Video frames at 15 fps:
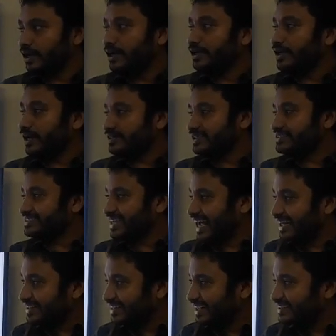Here the
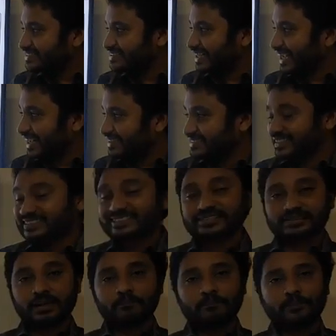sentence is in
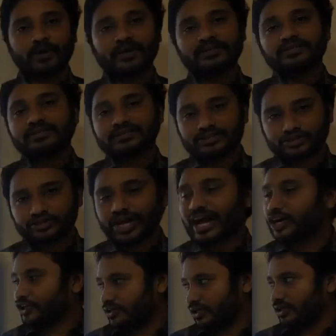simple
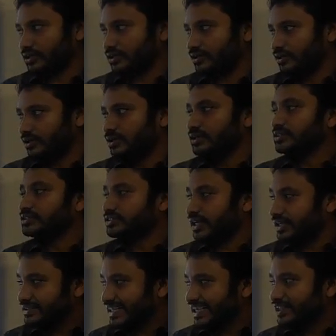structure.
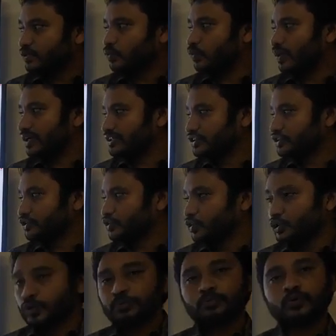Sajid was
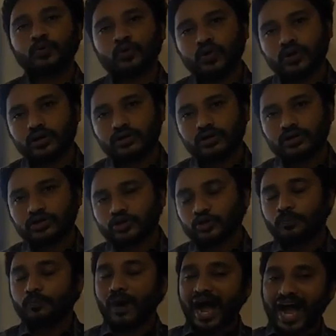too poor to
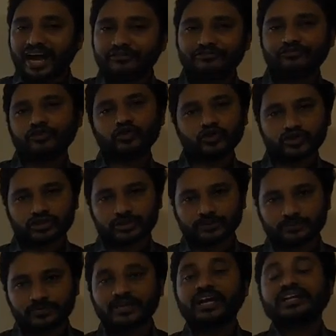buy food.
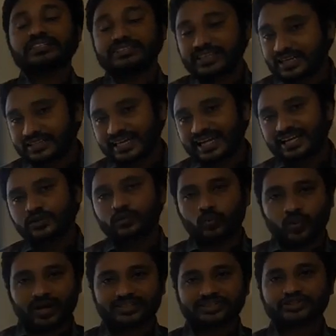Sajid
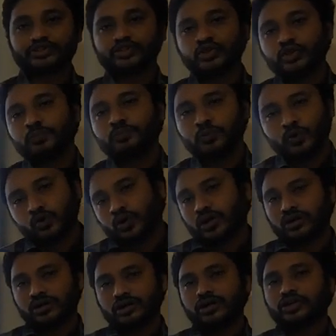was too
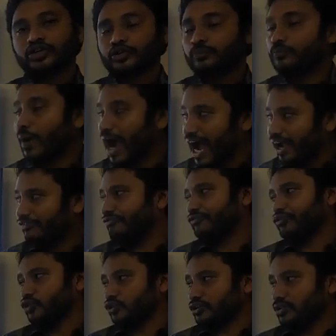poor to buy
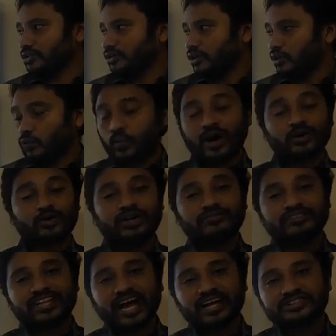food. What will
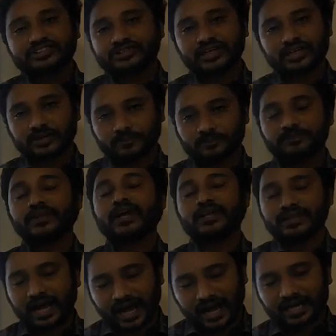be the answer?
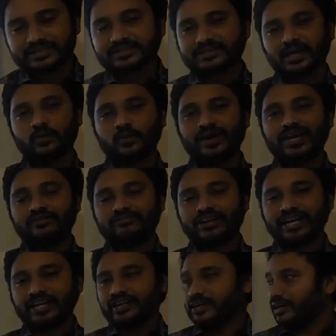The answer will
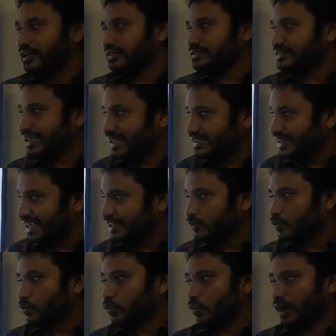be,
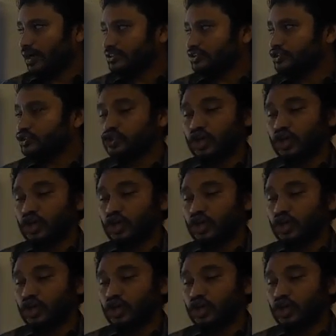Sajid was